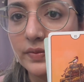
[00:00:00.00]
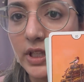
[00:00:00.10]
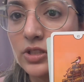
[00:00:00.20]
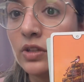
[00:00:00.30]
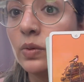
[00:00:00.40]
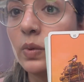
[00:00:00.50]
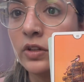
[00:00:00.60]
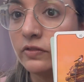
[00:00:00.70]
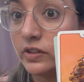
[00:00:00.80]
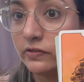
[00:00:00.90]
It's not one
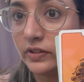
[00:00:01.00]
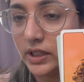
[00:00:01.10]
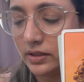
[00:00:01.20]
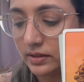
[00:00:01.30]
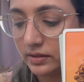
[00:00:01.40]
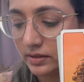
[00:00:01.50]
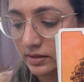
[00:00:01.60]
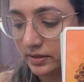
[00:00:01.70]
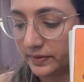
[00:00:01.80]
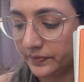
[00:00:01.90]
of defeat.
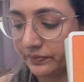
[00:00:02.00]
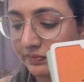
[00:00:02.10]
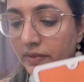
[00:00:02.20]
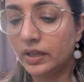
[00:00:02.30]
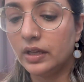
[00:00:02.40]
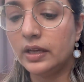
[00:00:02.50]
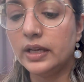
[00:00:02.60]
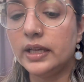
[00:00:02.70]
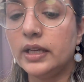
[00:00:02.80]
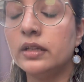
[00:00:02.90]

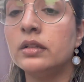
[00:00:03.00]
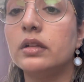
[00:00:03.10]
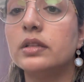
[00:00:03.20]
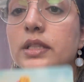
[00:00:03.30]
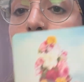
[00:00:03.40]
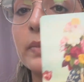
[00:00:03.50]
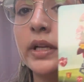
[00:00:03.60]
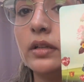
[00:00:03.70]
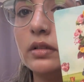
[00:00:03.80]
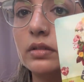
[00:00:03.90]
In This
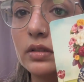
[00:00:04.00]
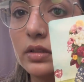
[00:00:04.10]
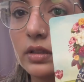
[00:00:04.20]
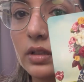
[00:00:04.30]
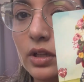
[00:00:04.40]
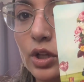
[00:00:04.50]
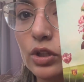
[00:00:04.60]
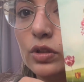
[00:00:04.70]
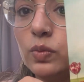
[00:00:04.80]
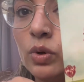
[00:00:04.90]
Might Hurt,
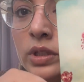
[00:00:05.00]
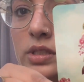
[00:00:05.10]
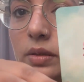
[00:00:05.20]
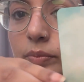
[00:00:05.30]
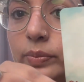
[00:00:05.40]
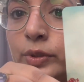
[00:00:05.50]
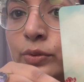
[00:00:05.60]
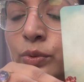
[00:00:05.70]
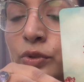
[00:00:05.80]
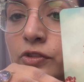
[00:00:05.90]
the wands are
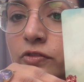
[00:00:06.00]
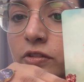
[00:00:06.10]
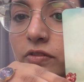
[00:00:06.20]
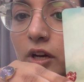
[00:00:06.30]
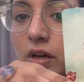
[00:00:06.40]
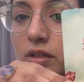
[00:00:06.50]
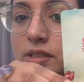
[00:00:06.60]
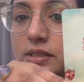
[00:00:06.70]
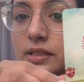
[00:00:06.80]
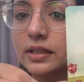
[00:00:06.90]
beautiful flowers.